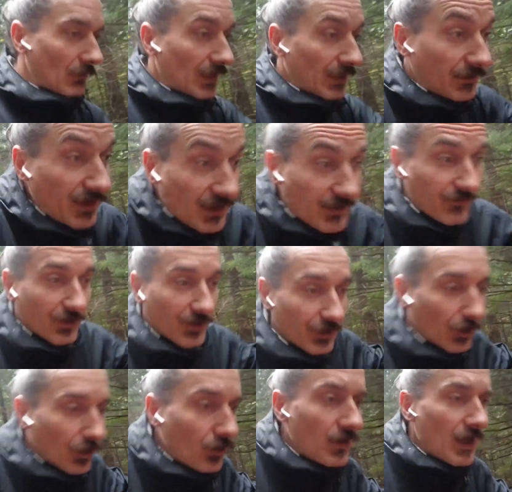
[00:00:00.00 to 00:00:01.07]
In this
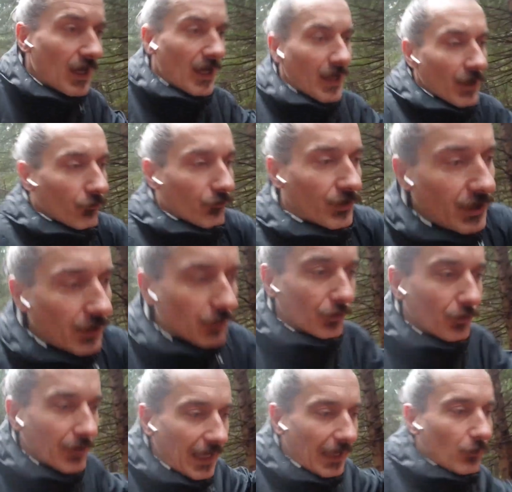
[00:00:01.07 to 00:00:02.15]
video, we
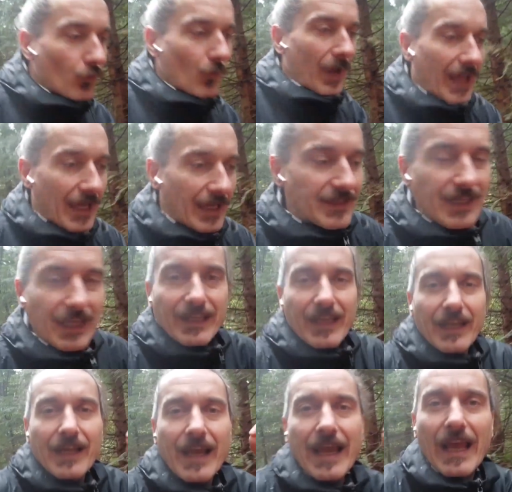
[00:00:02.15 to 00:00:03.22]
look at ways that
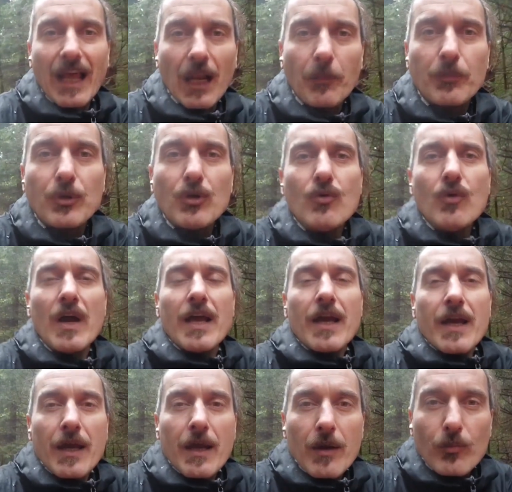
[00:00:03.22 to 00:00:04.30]
can help you
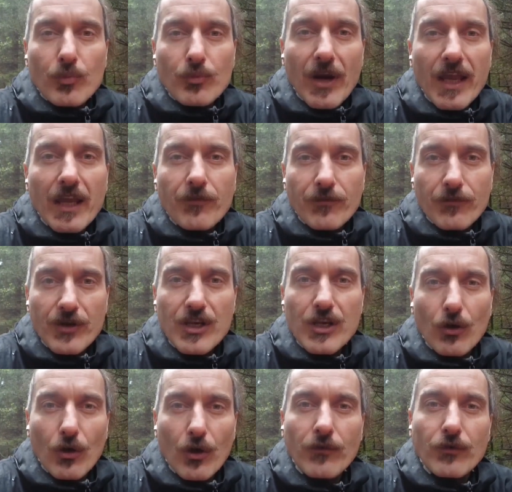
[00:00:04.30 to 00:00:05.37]
break free
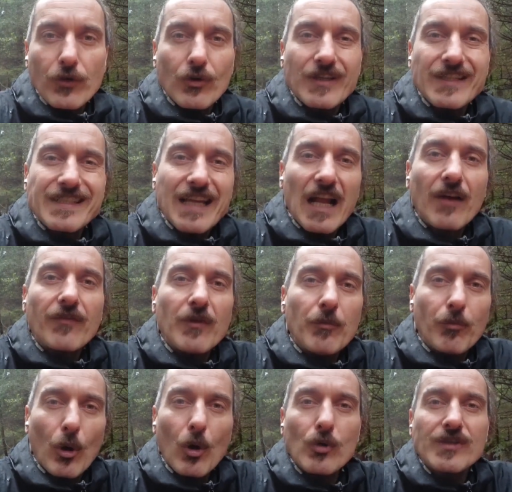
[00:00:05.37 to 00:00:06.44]
of your
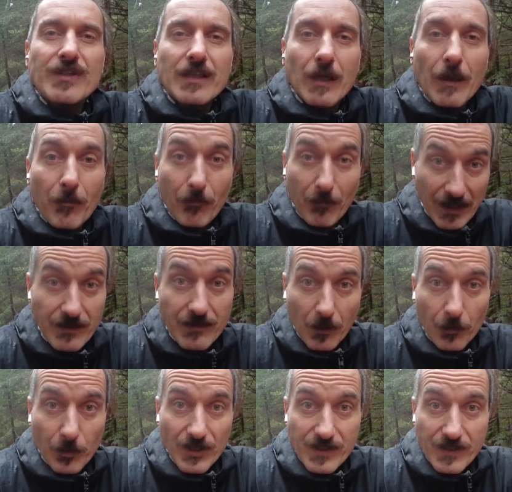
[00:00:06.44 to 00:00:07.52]
self-imposed mental
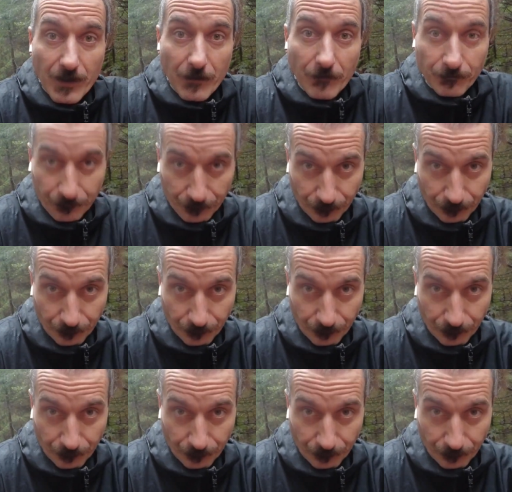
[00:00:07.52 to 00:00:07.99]
prison.